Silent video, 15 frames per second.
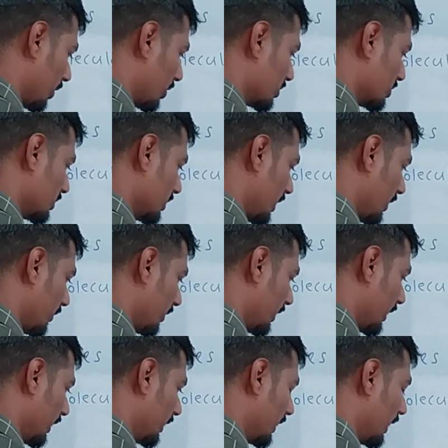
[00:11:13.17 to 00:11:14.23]
oxygen having
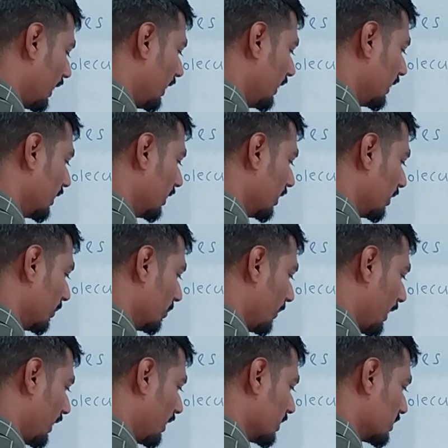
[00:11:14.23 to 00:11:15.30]
delta
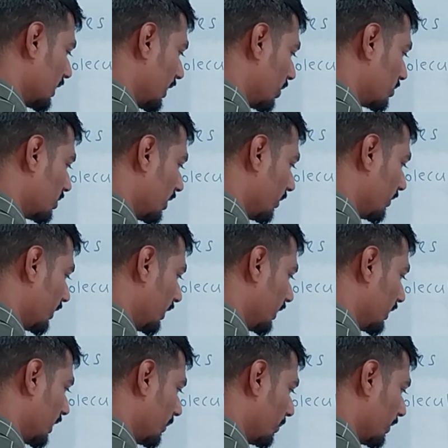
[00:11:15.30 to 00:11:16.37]
minus, hydrogen having
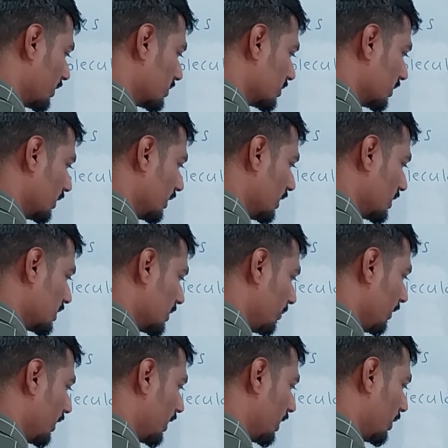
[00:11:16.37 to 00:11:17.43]
delta plus.
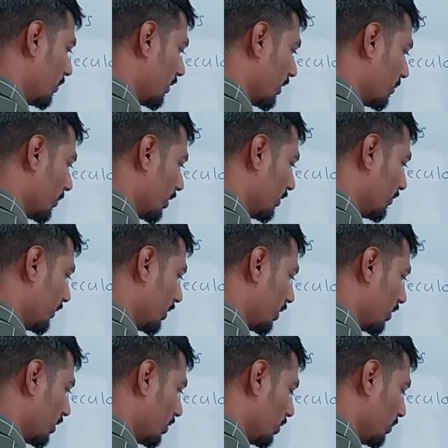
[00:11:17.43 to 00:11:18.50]
Similarly, one more
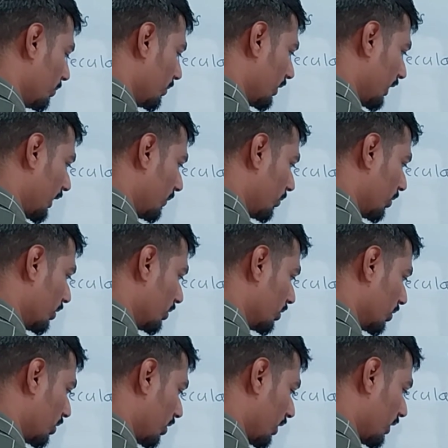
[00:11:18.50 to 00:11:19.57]
phenol group I am going
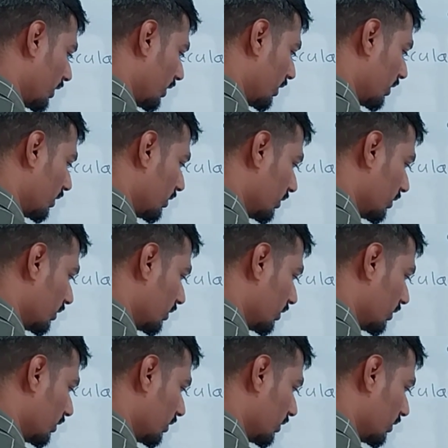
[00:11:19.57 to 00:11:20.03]
to draw here,